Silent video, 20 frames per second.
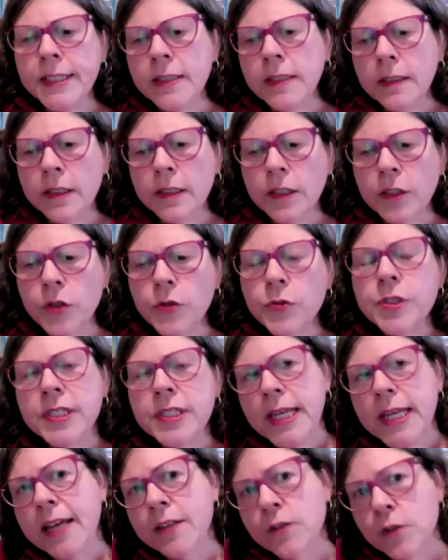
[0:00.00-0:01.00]
didn't
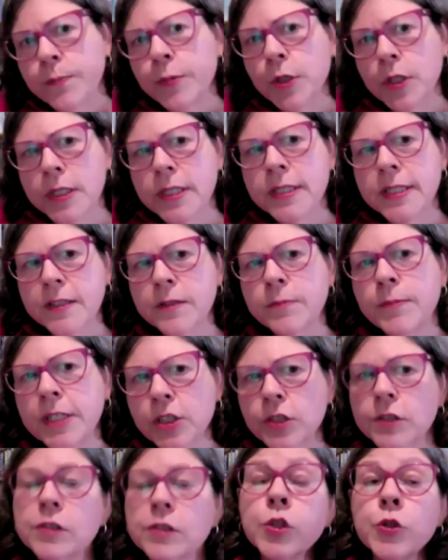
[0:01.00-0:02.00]
use sketchbooks as
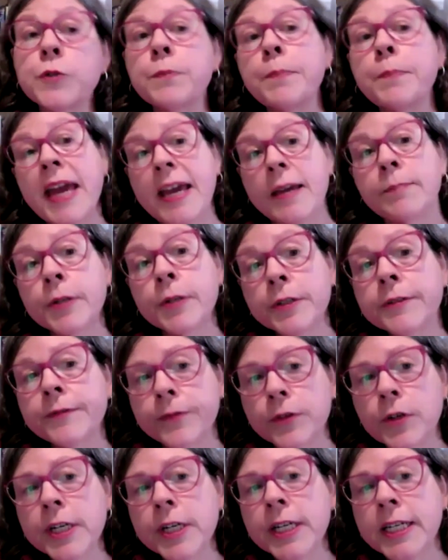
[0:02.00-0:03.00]
much as loose paper
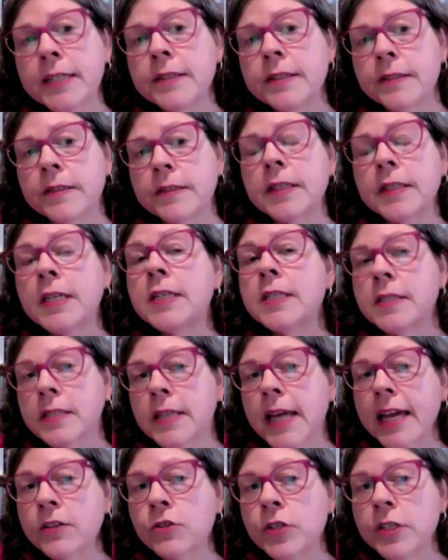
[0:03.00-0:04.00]
for his his
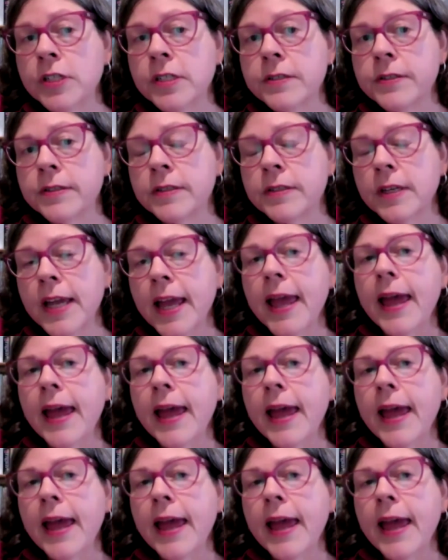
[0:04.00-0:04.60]
sketches,